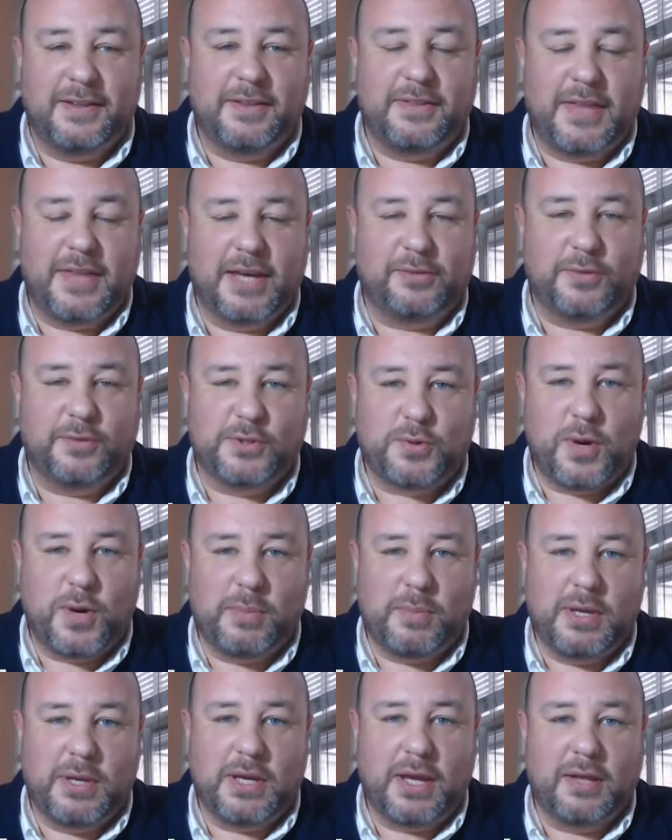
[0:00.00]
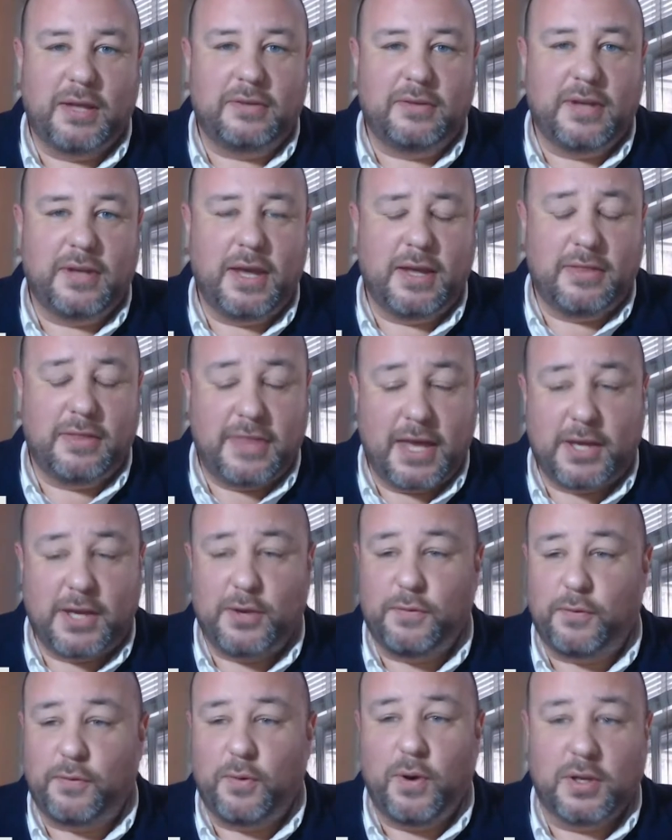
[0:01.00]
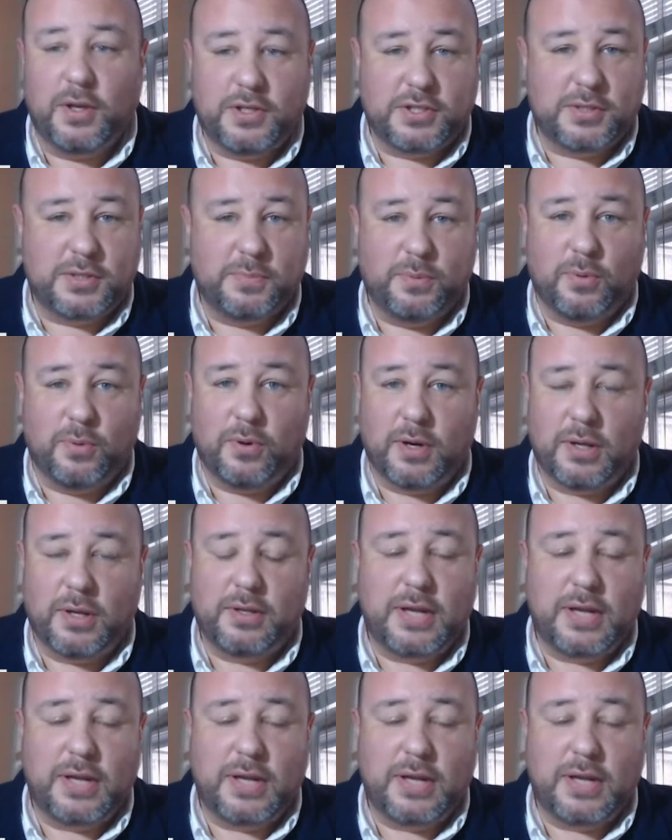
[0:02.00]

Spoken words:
thanks for joining me again today, and thank you for all the support.